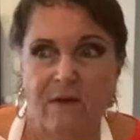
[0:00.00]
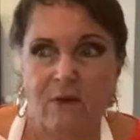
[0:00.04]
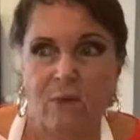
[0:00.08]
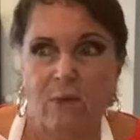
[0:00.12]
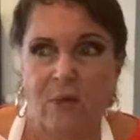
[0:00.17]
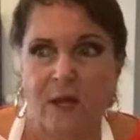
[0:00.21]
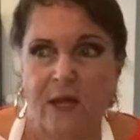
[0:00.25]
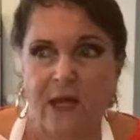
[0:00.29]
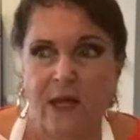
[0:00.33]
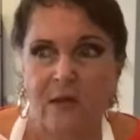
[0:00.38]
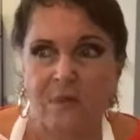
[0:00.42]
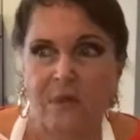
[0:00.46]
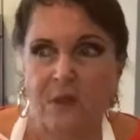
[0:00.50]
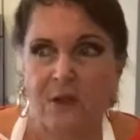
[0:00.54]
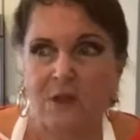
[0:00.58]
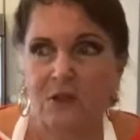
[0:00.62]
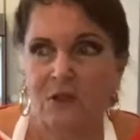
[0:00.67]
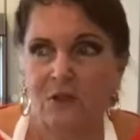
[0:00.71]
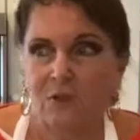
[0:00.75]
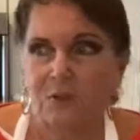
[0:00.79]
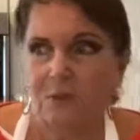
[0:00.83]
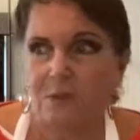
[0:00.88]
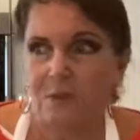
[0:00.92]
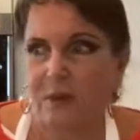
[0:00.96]
it's very weird
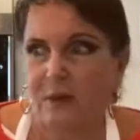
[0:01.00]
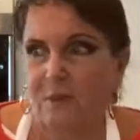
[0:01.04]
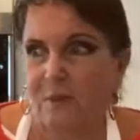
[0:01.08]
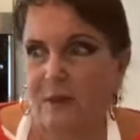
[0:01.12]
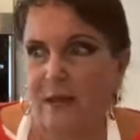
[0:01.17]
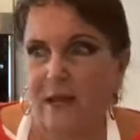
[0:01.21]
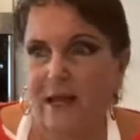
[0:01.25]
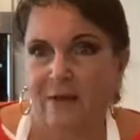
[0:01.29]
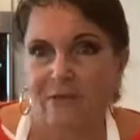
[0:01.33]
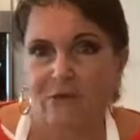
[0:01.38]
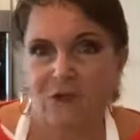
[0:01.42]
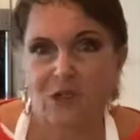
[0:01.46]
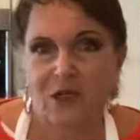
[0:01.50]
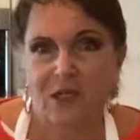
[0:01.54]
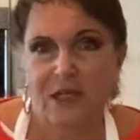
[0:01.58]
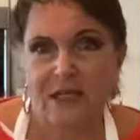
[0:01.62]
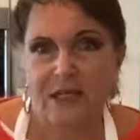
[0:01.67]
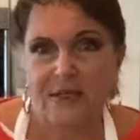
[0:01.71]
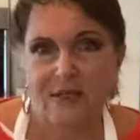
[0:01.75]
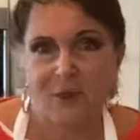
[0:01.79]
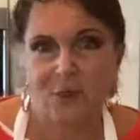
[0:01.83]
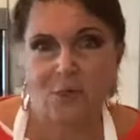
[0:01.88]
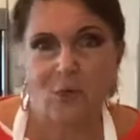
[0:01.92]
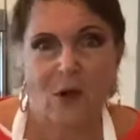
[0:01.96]
because people have
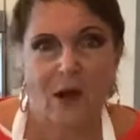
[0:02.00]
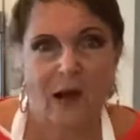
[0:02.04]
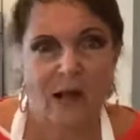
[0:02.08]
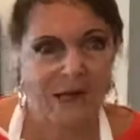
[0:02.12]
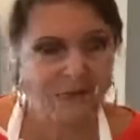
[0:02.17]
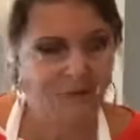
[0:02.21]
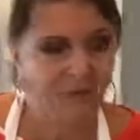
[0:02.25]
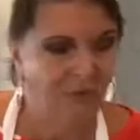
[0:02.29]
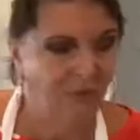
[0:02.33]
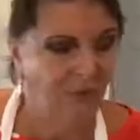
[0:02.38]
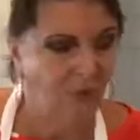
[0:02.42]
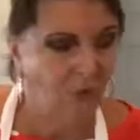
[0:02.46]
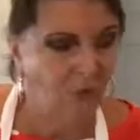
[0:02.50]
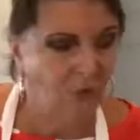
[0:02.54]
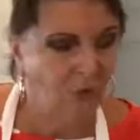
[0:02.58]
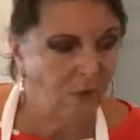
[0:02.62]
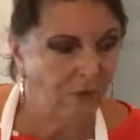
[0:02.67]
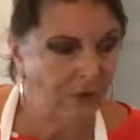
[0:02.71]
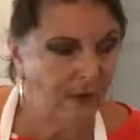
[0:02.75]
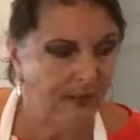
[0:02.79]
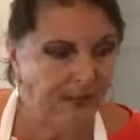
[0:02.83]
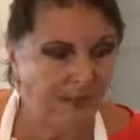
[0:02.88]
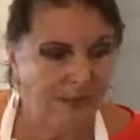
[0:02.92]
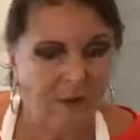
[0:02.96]
cheese and wine before
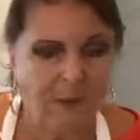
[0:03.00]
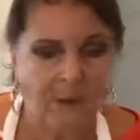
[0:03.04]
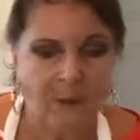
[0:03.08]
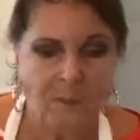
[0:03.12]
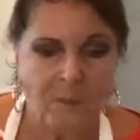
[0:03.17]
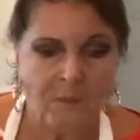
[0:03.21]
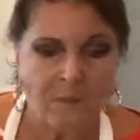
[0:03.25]
the meal.